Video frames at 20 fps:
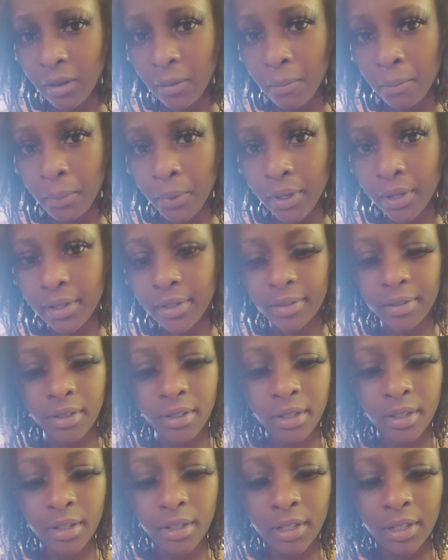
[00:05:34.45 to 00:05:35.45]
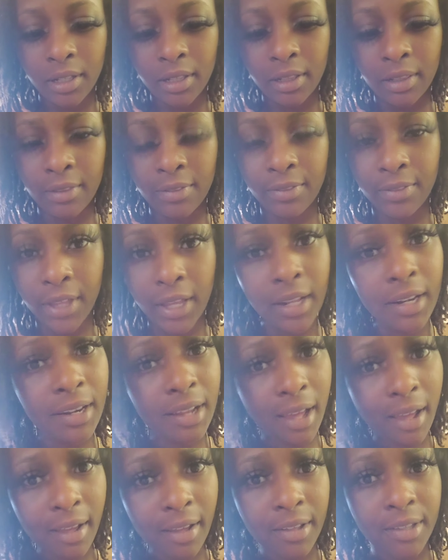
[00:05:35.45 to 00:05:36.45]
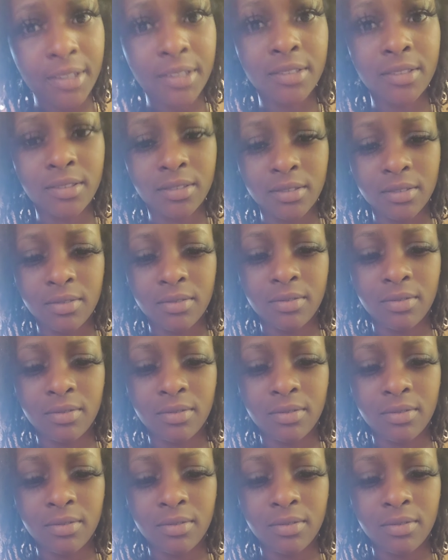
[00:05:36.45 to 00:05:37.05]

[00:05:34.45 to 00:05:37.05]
But they last.